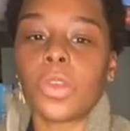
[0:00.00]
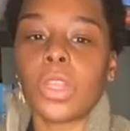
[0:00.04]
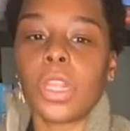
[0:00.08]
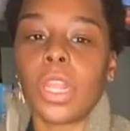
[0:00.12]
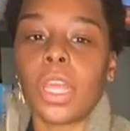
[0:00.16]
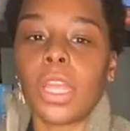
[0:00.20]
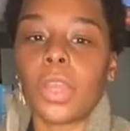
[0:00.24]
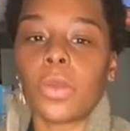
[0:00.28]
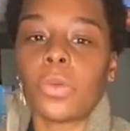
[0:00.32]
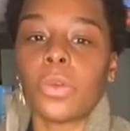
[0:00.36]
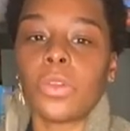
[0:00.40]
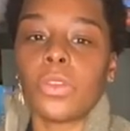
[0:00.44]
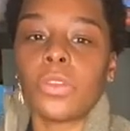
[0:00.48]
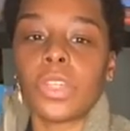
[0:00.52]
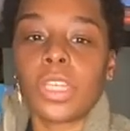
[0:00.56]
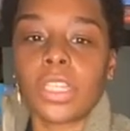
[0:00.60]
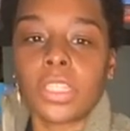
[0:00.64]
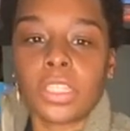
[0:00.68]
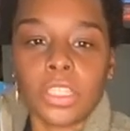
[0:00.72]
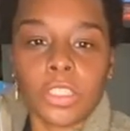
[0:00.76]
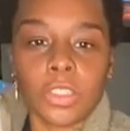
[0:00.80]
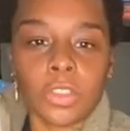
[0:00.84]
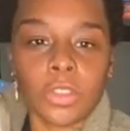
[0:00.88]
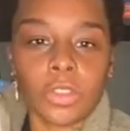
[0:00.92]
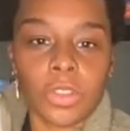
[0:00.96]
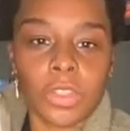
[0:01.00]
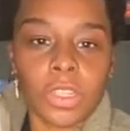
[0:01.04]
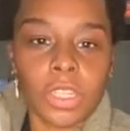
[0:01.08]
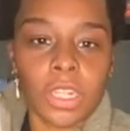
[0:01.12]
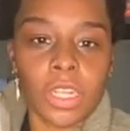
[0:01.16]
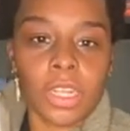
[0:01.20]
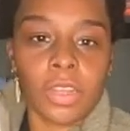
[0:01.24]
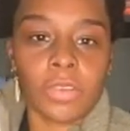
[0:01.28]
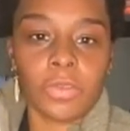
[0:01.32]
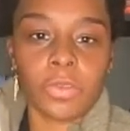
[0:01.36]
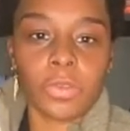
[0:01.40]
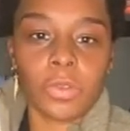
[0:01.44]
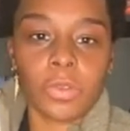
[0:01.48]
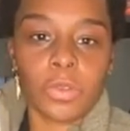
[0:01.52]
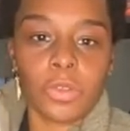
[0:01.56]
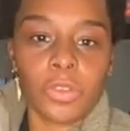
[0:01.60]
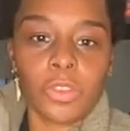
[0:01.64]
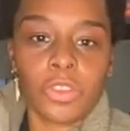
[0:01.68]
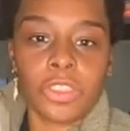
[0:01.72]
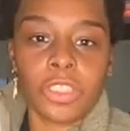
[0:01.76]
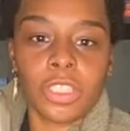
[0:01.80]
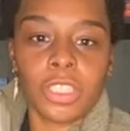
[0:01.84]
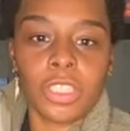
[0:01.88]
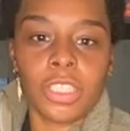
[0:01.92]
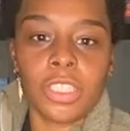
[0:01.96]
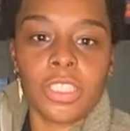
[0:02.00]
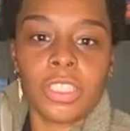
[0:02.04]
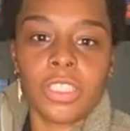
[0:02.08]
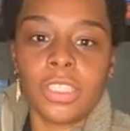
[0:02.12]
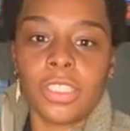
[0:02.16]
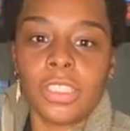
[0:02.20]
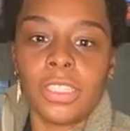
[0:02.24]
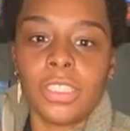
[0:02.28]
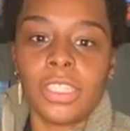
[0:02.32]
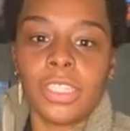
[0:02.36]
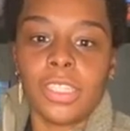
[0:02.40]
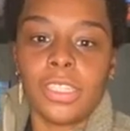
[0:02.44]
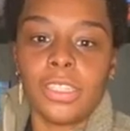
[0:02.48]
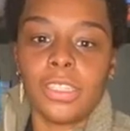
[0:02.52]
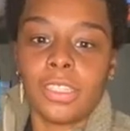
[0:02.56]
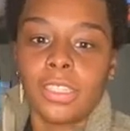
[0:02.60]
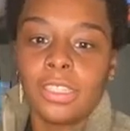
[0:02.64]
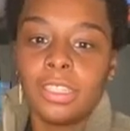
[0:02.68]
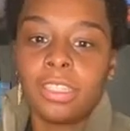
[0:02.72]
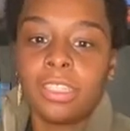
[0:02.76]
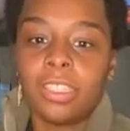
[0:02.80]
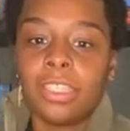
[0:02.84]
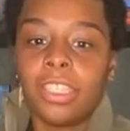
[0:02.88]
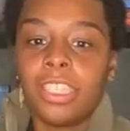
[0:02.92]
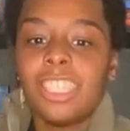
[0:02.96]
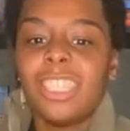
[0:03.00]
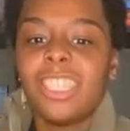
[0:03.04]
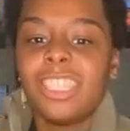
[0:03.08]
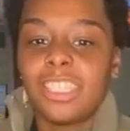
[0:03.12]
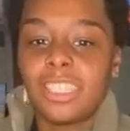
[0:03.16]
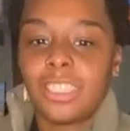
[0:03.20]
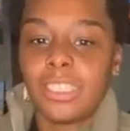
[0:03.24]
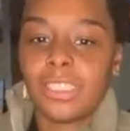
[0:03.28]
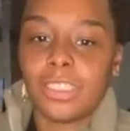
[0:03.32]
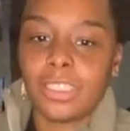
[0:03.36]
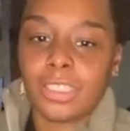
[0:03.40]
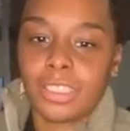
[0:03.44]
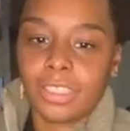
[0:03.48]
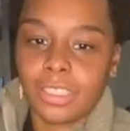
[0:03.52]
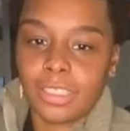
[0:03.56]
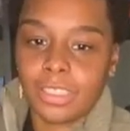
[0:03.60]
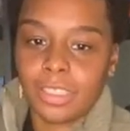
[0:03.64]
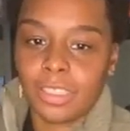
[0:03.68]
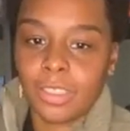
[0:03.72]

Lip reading: Like when you get to a certain level, you just need to date the seasoned.